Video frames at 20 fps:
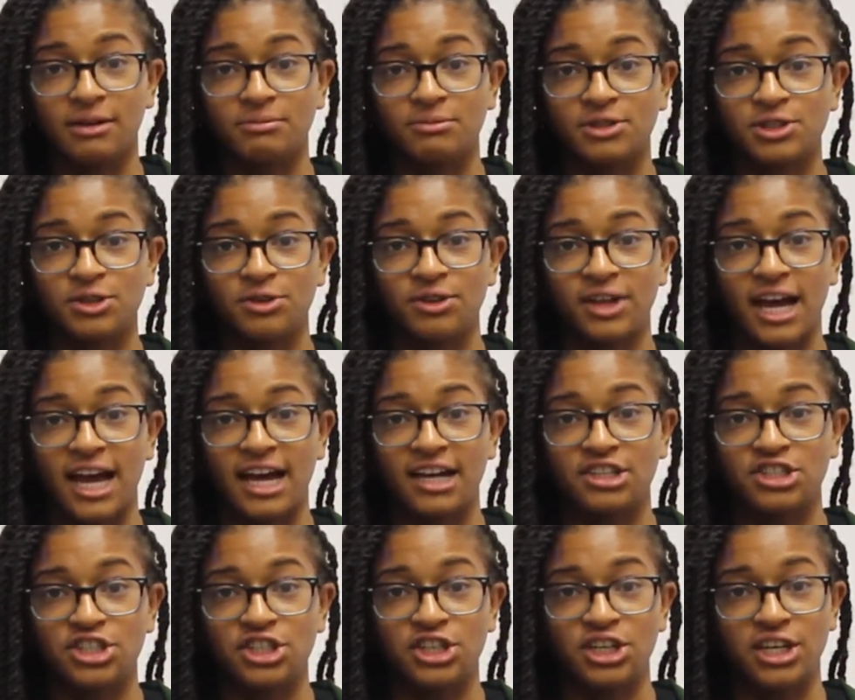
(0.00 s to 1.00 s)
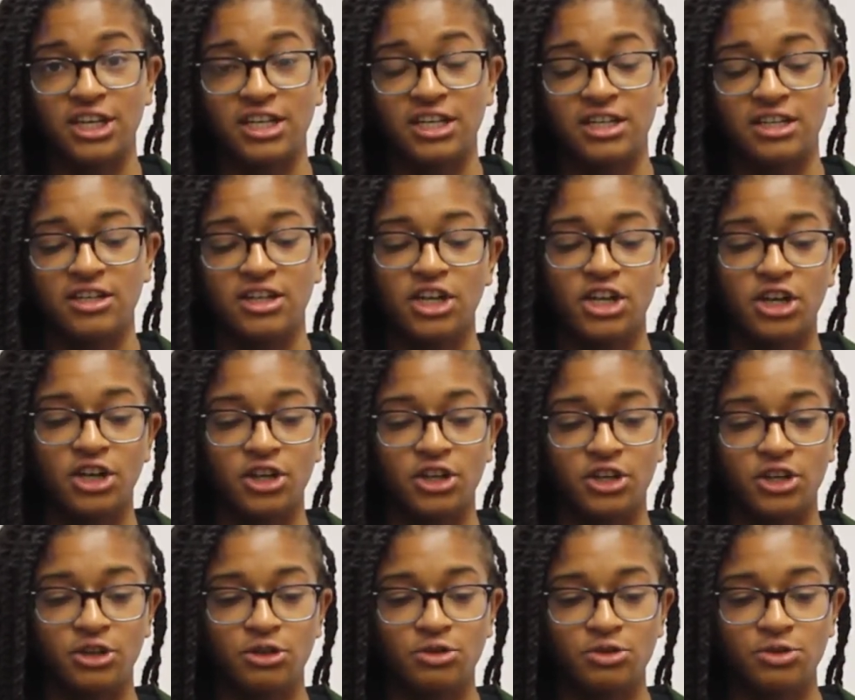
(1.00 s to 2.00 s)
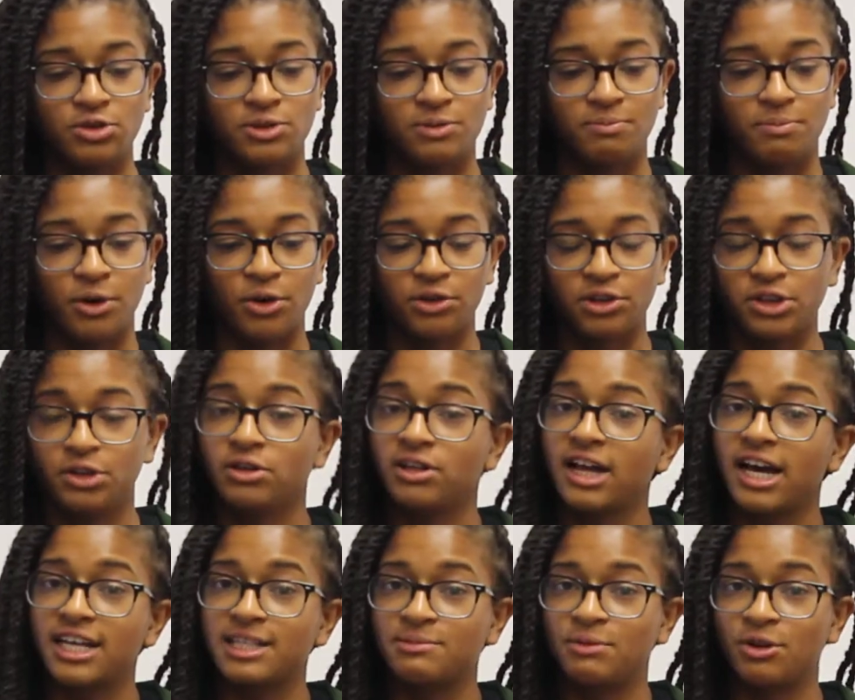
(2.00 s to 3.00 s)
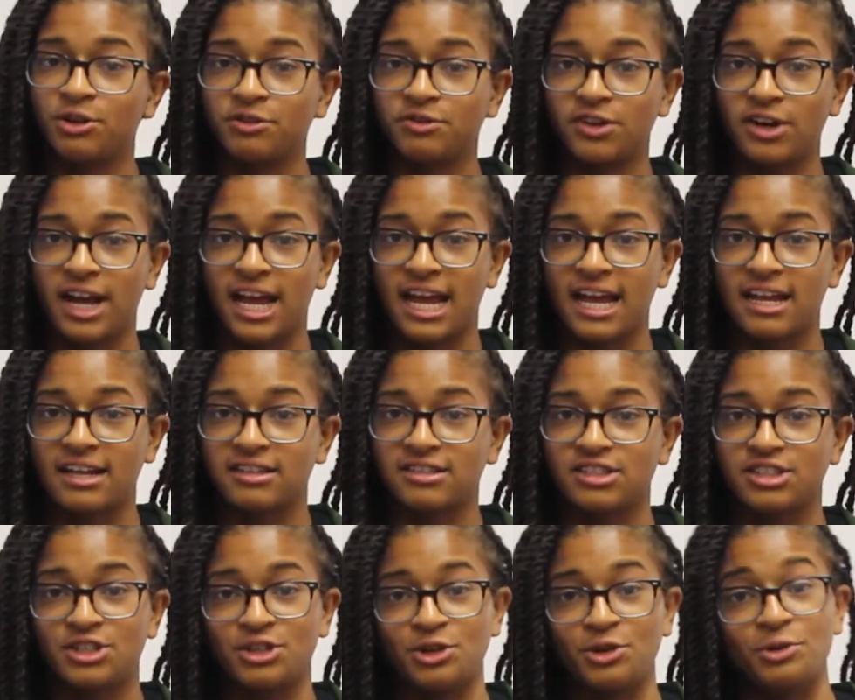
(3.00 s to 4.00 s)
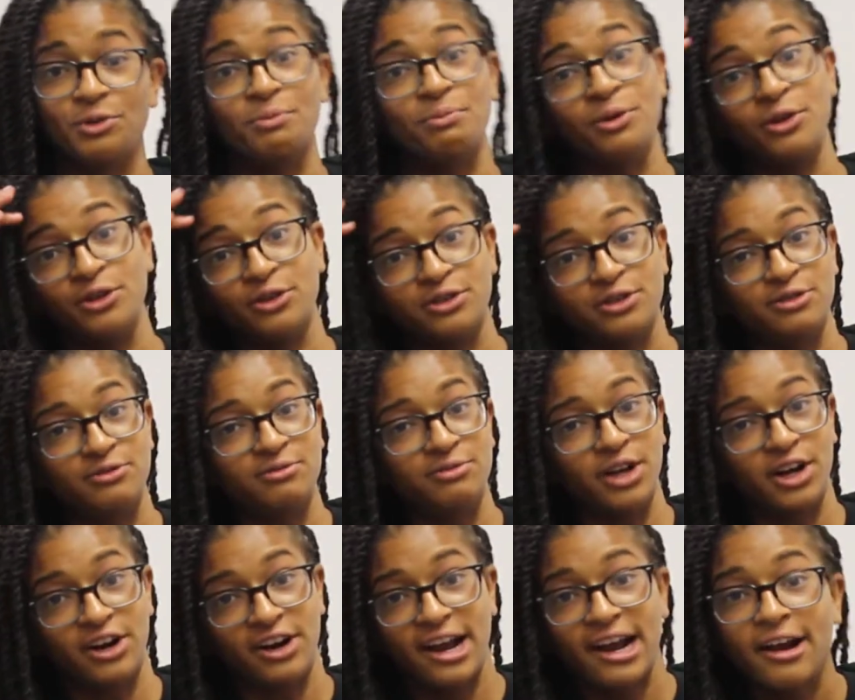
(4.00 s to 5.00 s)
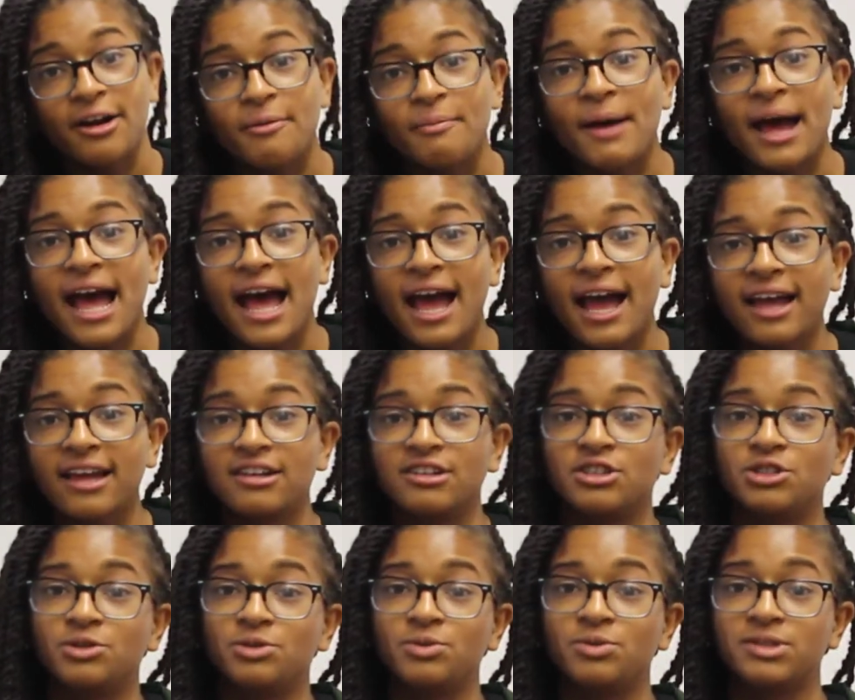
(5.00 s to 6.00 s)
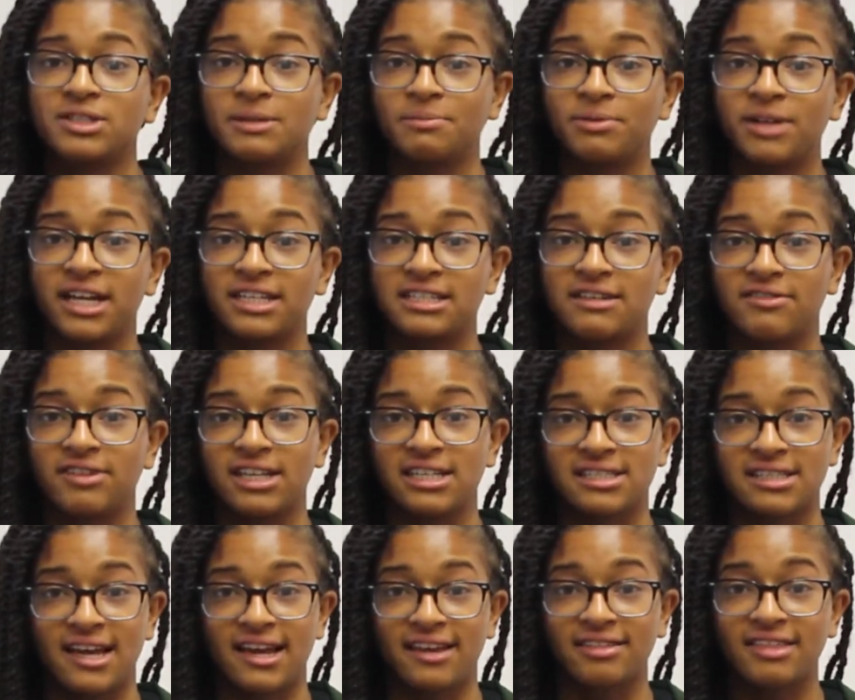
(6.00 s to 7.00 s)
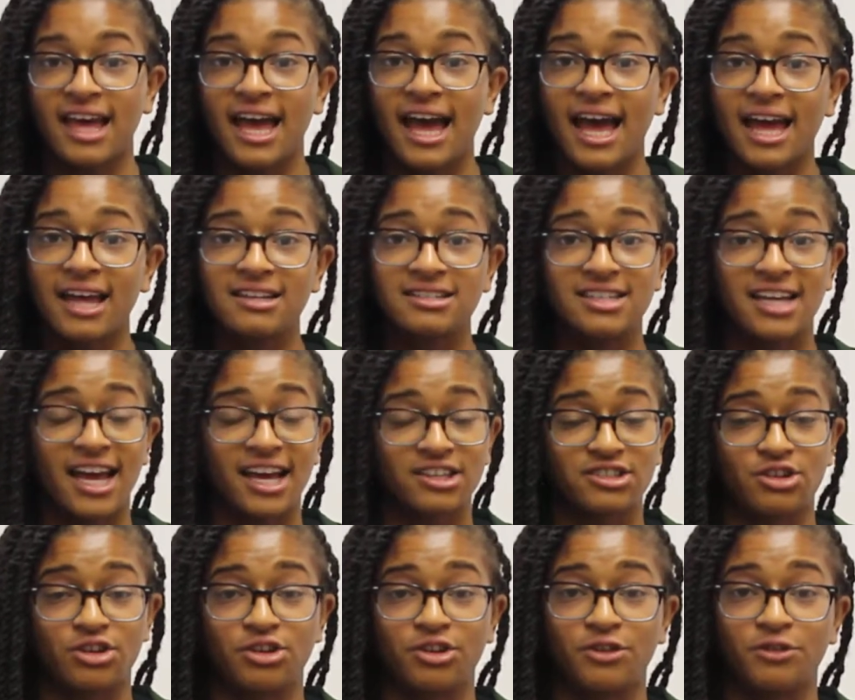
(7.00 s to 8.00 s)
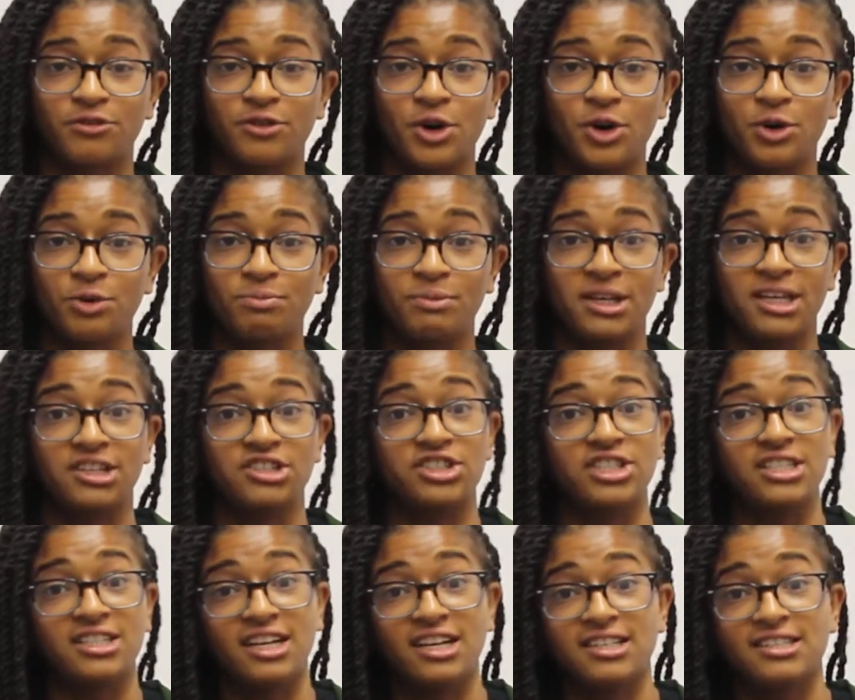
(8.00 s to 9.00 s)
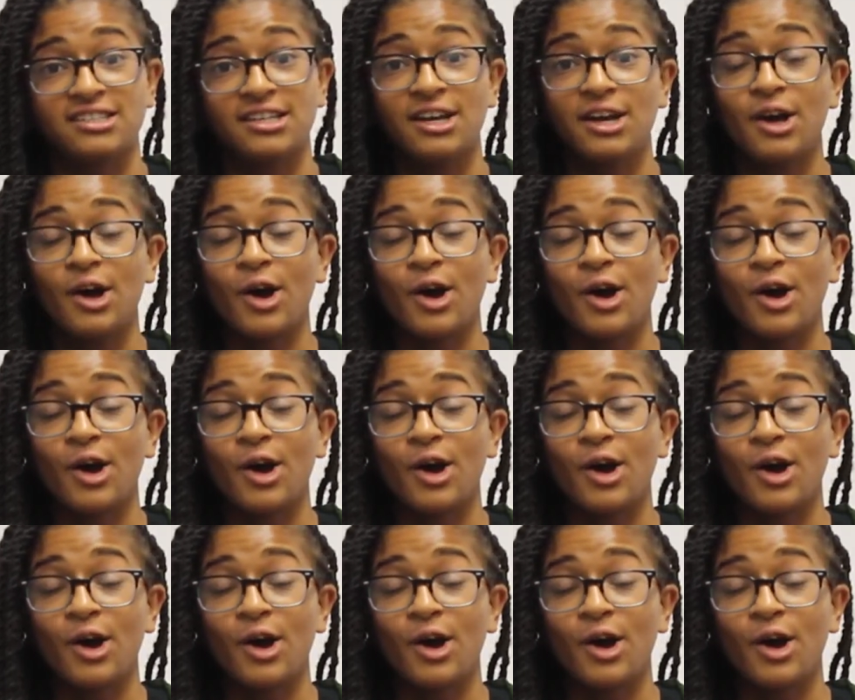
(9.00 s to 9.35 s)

so that she can utilize both of her hands to pull her hair back and do simple activities like that, text on her phone because she does